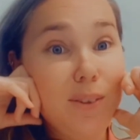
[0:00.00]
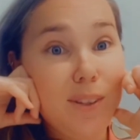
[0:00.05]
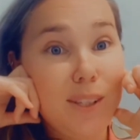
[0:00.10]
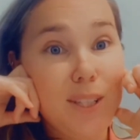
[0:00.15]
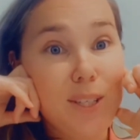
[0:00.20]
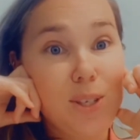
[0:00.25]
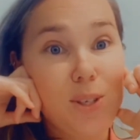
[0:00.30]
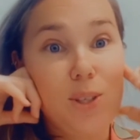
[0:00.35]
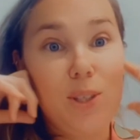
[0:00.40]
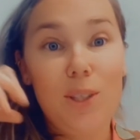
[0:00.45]
really
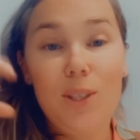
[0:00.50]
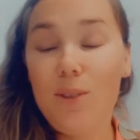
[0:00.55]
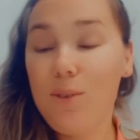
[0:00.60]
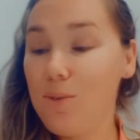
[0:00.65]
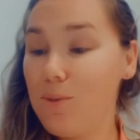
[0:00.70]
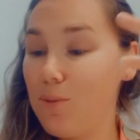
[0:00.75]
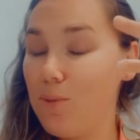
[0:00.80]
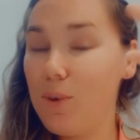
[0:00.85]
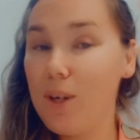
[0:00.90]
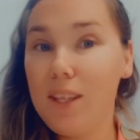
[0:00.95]
soon
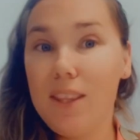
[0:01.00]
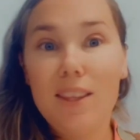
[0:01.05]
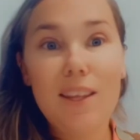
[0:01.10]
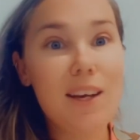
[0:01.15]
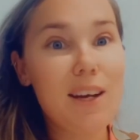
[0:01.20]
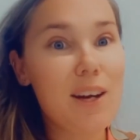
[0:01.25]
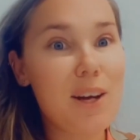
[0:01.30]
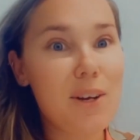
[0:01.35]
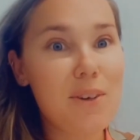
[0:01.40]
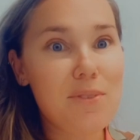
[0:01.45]
with
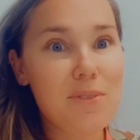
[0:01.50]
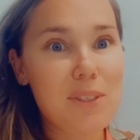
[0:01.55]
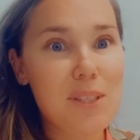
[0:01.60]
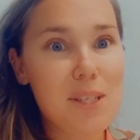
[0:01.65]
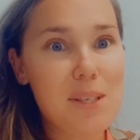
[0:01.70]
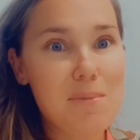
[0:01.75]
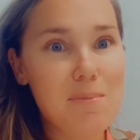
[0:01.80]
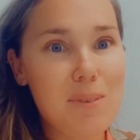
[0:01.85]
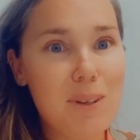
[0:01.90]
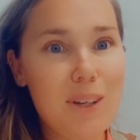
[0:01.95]
hopefully
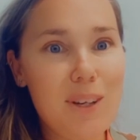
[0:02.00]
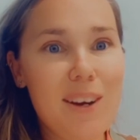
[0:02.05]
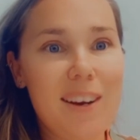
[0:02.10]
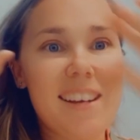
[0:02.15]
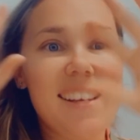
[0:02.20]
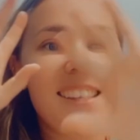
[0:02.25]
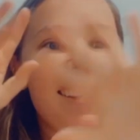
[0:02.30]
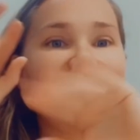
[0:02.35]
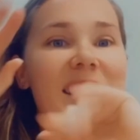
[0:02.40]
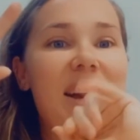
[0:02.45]
some
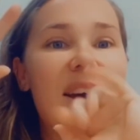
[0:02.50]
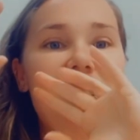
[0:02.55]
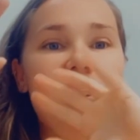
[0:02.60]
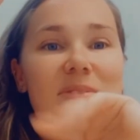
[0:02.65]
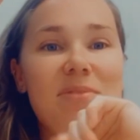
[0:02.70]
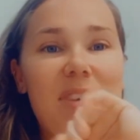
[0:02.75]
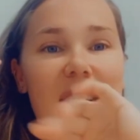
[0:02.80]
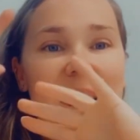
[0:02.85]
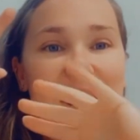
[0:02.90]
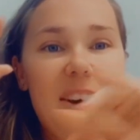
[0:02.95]
progress.
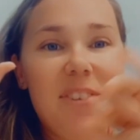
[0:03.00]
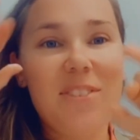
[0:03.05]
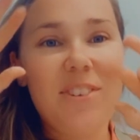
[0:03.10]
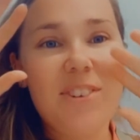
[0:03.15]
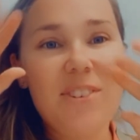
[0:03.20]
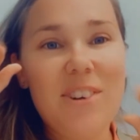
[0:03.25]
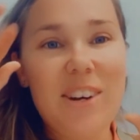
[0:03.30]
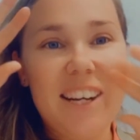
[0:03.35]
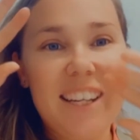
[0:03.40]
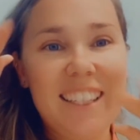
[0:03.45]
Bye
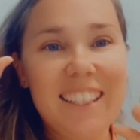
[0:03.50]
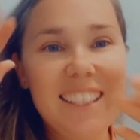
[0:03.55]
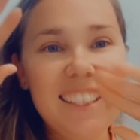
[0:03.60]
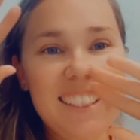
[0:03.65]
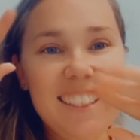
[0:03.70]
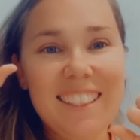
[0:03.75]
everyone.